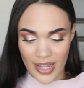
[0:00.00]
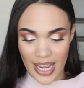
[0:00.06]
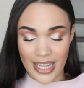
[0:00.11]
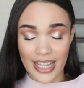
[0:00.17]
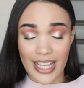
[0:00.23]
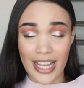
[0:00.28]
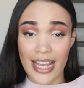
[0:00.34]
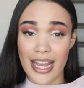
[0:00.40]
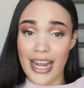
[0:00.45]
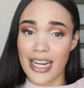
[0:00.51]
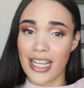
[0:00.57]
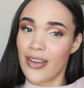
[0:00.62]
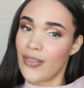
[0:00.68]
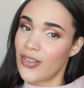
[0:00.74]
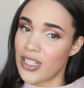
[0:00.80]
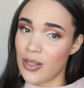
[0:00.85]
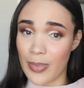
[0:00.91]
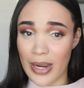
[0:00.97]
I think I gotta
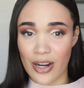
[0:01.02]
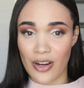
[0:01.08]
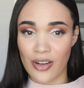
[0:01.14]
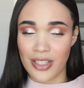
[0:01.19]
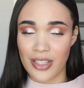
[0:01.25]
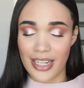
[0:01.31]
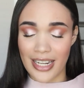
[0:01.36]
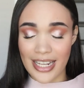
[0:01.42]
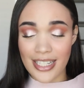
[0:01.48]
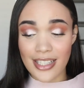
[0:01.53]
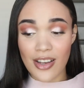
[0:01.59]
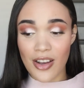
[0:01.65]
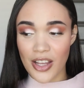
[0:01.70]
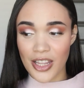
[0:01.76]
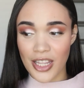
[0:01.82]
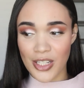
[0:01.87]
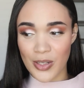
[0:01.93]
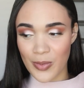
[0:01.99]
give it to my girl
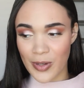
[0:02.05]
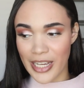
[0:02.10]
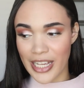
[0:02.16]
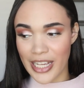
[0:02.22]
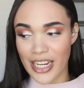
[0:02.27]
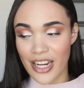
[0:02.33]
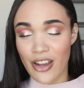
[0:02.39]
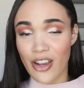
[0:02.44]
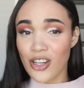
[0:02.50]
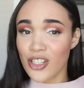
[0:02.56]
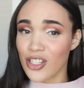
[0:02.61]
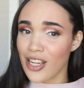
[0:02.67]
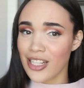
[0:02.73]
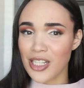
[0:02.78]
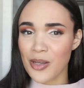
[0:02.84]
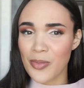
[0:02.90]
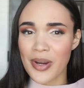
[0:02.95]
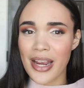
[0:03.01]
Danessa on this one.
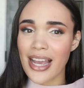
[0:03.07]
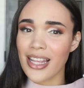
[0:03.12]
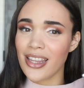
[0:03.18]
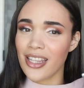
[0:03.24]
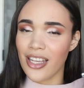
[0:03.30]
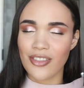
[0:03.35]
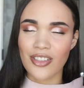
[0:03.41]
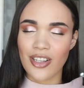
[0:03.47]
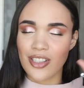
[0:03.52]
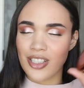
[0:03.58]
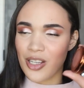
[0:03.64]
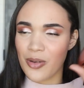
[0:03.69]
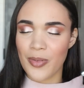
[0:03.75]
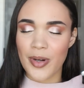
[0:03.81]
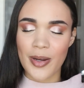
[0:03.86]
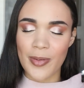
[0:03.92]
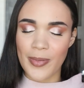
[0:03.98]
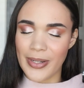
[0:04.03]
Charlotte Tilbury, I love Charlotte
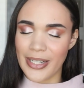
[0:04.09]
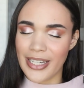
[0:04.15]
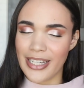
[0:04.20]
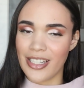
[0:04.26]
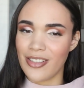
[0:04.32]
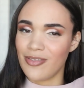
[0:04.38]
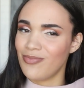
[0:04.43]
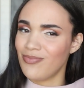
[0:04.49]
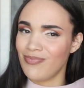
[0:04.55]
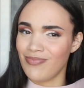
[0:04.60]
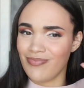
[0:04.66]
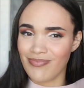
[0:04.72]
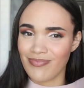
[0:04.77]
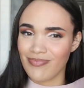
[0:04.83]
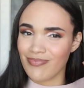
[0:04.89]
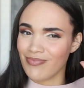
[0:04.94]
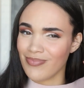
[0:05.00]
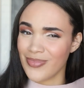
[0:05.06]
Tilbury, but
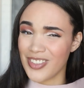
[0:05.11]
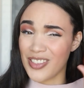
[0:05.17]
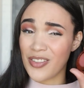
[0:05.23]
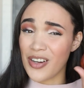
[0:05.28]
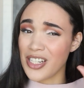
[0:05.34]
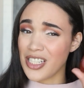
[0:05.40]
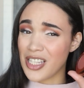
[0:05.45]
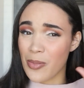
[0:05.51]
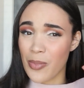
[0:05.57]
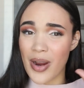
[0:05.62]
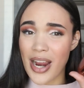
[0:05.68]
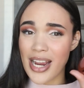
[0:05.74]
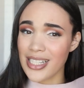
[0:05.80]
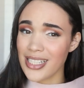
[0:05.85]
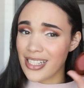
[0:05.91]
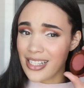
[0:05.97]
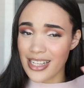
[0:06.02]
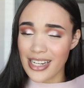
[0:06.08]
as far as the
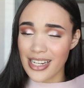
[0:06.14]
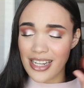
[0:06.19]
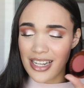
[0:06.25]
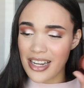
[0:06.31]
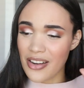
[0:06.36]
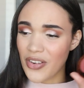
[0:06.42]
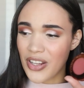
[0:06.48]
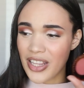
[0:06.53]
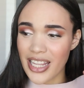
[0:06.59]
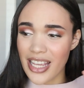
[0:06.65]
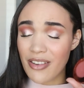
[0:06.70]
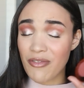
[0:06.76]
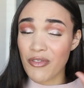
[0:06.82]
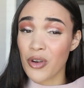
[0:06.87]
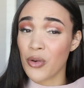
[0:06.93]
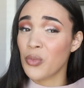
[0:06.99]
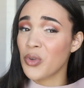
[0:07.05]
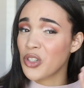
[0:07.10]
pricing and everything
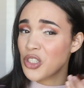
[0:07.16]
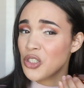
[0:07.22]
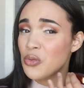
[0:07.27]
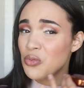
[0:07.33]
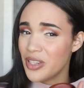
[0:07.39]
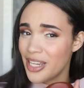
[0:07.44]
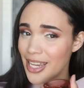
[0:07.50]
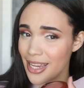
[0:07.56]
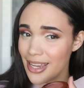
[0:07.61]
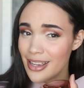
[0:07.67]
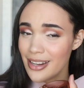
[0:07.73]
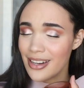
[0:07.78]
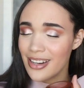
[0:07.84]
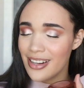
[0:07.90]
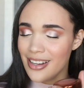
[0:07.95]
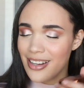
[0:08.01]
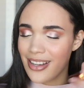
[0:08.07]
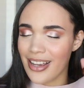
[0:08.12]
for what you get,
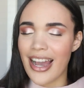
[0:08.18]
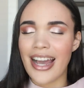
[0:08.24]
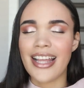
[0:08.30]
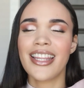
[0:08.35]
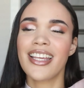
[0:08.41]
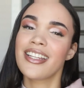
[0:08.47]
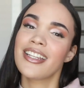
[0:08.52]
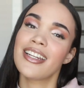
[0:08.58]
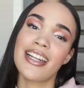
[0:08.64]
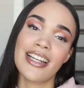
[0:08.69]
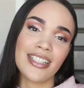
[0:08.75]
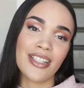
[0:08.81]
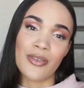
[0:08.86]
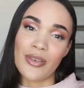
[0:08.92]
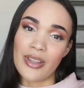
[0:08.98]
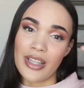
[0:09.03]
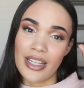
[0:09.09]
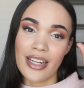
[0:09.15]
I think
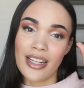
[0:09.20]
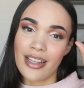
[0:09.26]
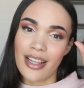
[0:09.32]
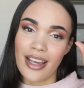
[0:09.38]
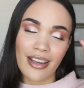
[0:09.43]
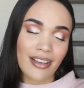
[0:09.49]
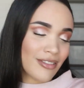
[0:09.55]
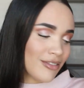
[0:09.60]
Danessa really did that.